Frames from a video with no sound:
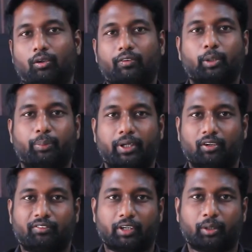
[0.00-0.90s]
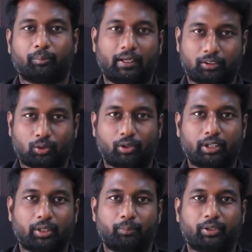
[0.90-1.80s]
over the period of time and storage
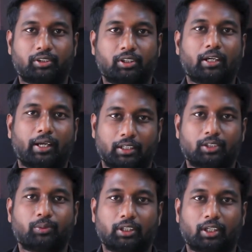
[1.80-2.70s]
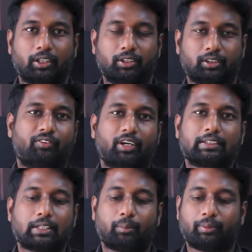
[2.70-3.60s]
temperature and as well the condition. For
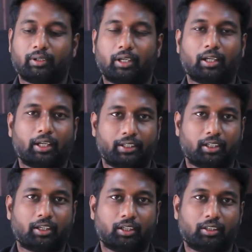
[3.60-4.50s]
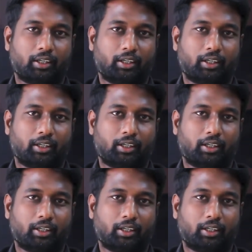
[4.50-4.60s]
example, a lighter colored